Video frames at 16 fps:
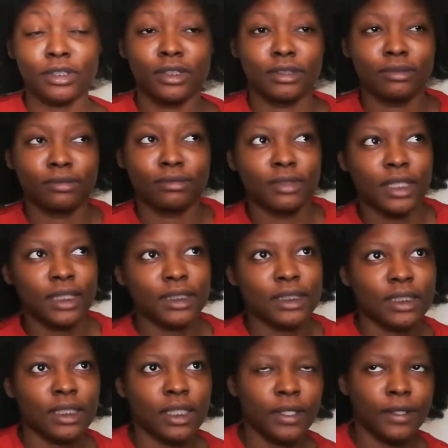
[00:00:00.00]
3 hours,
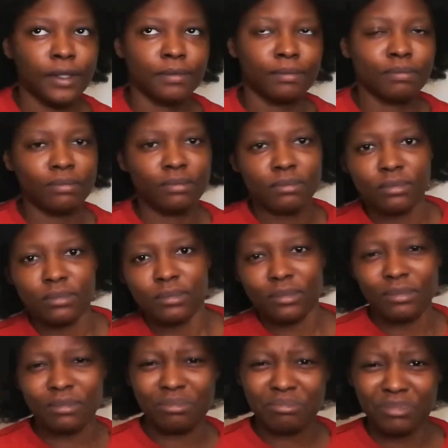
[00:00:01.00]
because I started around
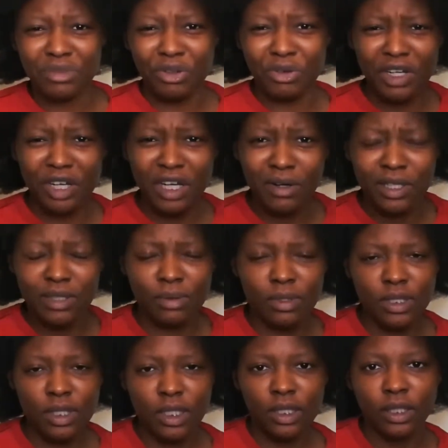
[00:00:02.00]
2,
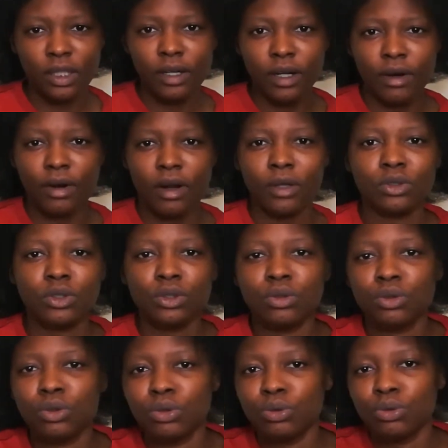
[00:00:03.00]
after 2
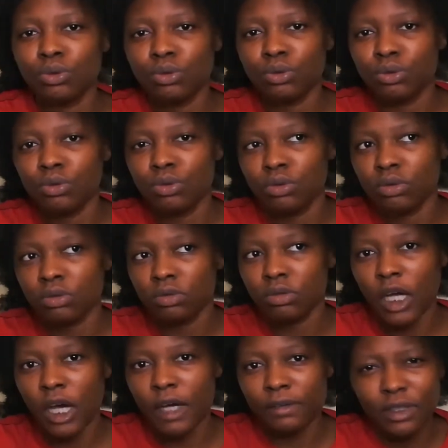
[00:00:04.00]
or so. I can't
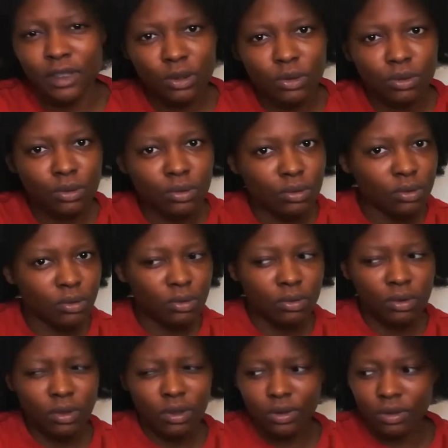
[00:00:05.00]
remember. I'll check
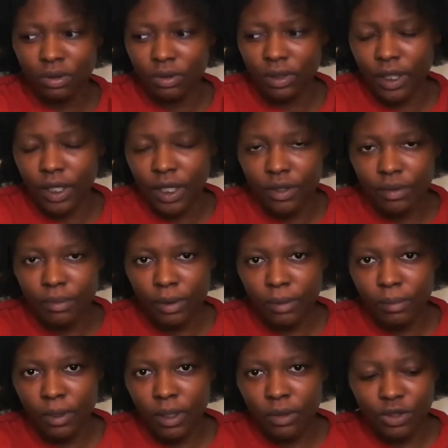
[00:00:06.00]
the video again.
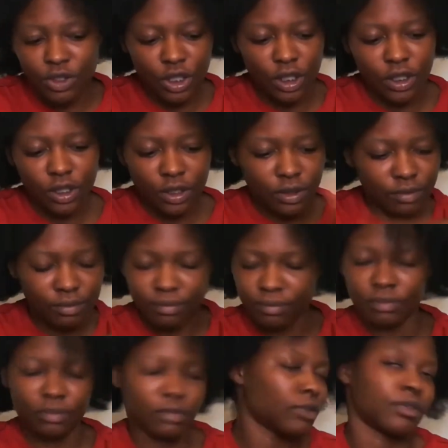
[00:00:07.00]
I started around
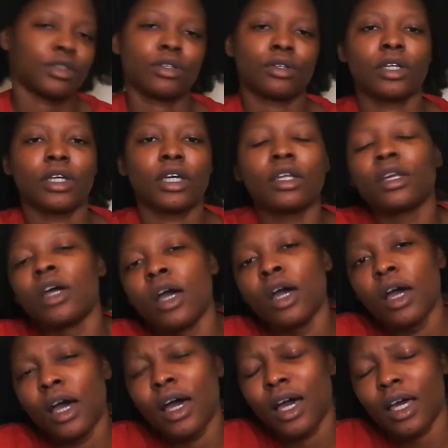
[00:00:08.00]
after 2
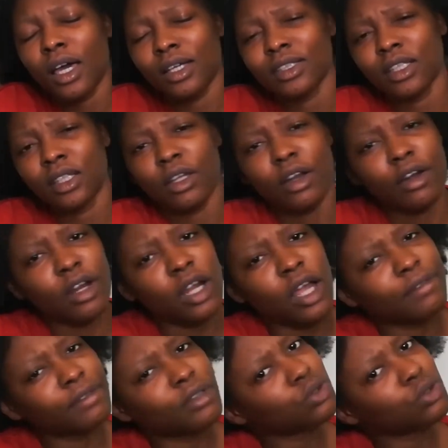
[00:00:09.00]
and now it's after